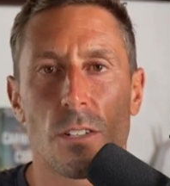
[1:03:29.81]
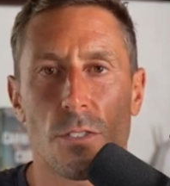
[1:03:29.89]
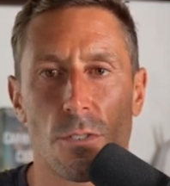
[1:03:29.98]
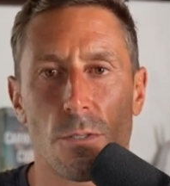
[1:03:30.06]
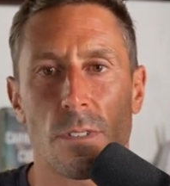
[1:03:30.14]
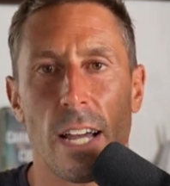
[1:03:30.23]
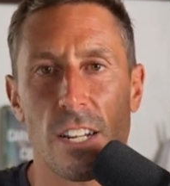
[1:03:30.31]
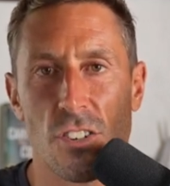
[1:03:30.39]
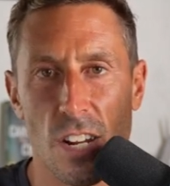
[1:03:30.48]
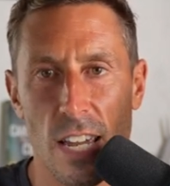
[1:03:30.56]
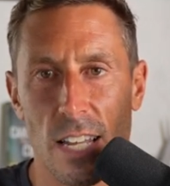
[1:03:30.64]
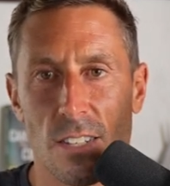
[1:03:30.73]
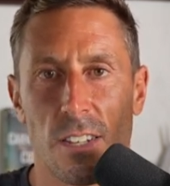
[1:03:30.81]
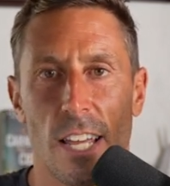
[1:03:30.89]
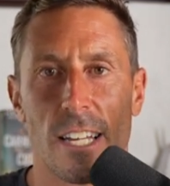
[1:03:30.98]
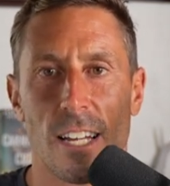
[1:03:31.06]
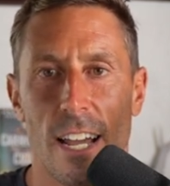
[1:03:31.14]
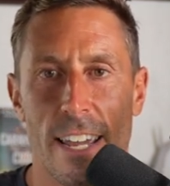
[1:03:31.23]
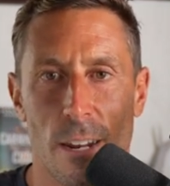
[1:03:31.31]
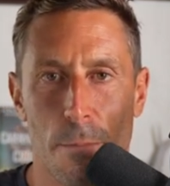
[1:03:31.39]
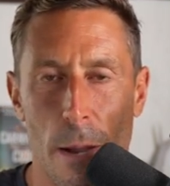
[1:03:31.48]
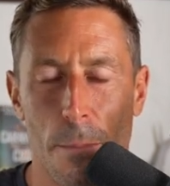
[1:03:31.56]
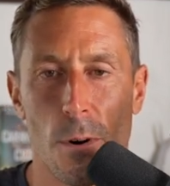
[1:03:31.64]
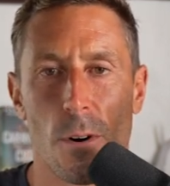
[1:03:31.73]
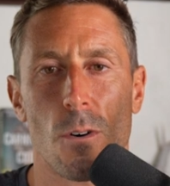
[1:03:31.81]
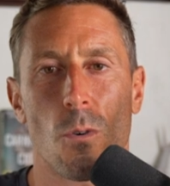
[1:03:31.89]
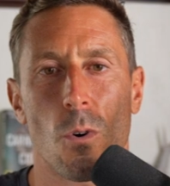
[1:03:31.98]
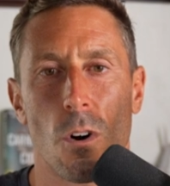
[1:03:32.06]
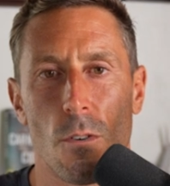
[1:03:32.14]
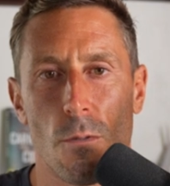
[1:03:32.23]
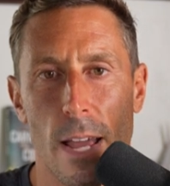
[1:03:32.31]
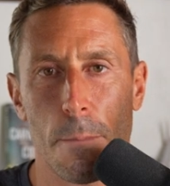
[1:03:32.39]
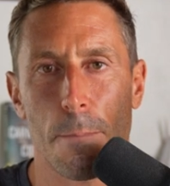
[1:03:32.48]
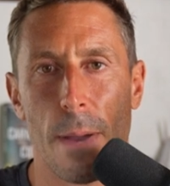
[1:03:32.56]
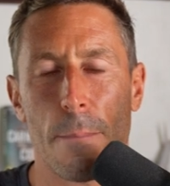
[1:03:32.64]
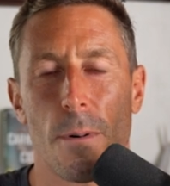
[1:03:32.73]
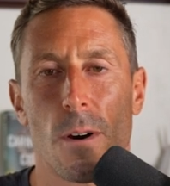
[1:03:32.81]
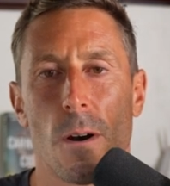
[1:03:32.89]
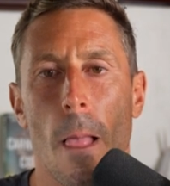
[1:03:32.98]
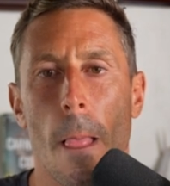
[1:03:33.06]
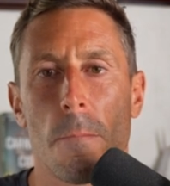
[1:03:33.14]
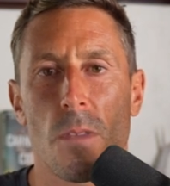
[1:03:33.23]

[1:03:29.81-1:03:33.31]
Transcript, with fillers: to nightshades like cayenne pepper or red pepper